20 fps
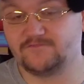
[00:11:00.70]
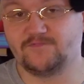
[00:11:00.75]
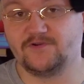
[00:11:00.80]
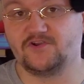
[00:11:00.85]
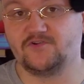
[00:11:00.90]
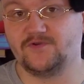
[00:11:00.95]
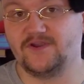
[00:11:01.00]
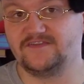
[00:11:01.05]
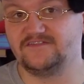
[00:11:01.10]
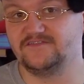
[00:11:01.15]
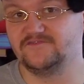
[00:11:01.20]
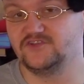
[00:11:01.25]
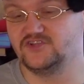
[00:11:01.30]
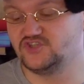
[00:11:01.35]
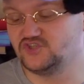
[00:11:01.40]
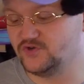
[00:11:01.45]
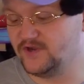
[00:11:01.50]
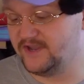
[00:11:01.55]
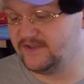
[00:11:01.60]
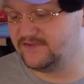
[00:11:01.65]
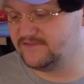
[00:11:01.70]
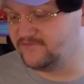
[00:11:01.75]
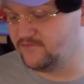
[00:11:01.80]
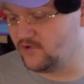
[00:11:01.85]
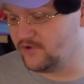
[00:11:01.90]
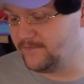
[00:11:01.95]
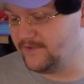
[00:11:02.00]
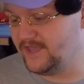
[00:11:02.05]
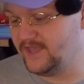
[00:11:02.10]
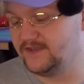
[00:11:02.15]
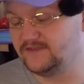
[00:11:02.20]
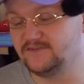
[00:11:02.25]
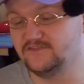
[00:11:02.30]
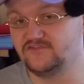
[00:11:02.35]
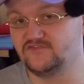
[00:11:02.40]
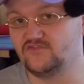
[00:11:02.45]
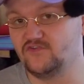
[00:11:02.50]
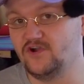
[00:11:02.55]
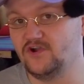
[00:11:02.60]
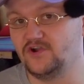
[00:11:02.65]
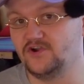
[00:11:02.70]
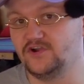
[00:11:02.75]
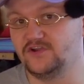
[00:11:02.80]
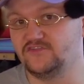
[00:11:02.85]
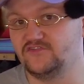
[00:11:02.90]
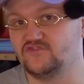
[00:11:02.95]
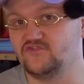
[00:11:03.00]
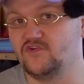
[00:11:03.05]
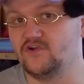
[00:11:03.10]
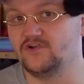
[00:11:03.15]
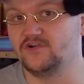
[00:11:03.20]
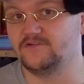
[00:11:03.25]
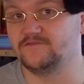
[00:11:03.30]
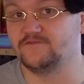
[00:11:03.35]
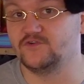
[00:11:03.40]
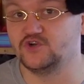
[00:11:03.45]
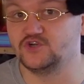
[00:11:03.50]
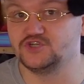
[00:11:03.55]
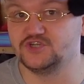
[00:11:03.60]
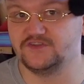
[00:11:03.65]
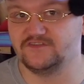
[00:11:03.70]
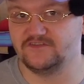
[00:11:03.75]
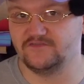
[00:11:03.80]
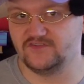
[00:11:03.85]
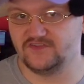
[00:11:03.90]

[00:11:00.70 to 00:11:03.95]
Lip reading: progressively transform it into stronger and stronger versions of